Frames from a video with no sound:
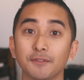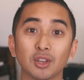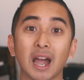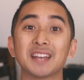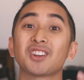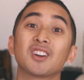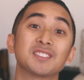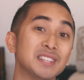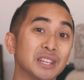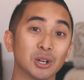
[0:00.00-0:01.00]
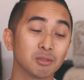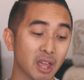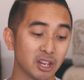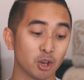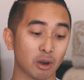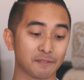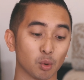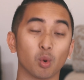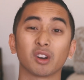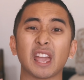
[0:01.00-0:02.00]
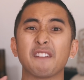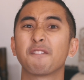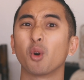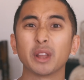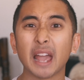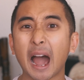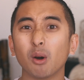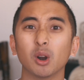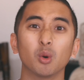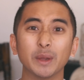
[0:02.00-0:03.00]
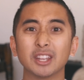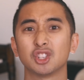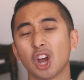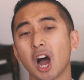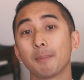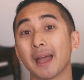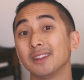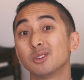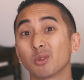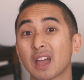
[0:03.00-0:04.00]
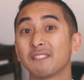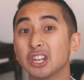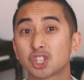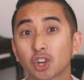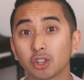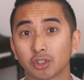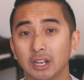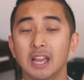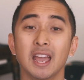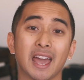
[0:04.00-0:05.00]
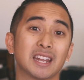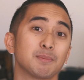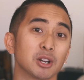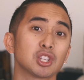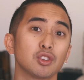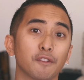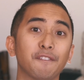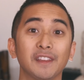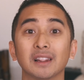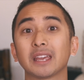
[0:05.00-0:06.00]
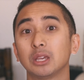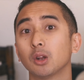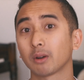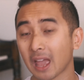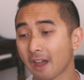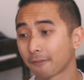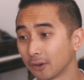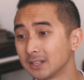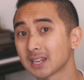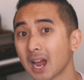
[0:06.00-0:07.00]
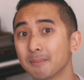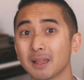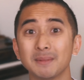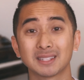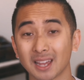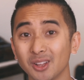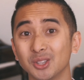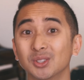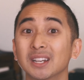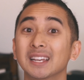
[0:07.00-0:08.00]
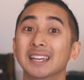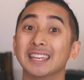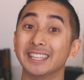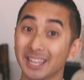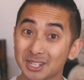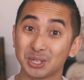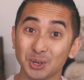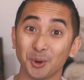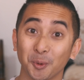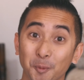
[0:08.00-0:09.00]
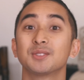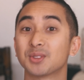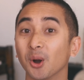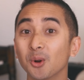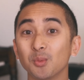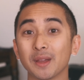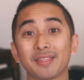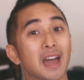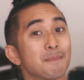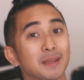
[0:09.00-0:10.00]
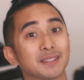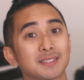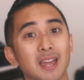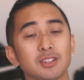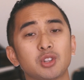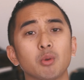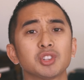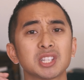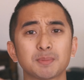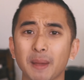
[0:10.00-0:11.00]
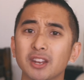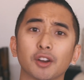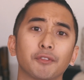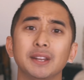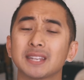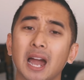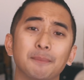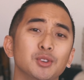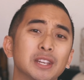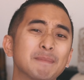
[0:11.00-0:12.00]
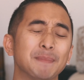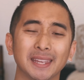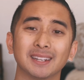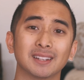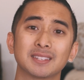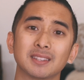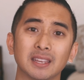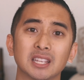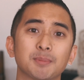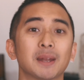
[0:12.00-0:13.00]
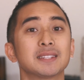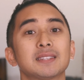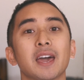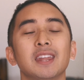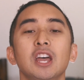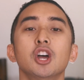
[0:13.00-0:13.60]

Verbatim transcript: of you guys are single and you don't have to work a forty hour a week job and you don't have any children. And as much as you feel like you don't have free time, let me tell you, you do. So with that being said, don't just spend your free time doing meaningless things, but instead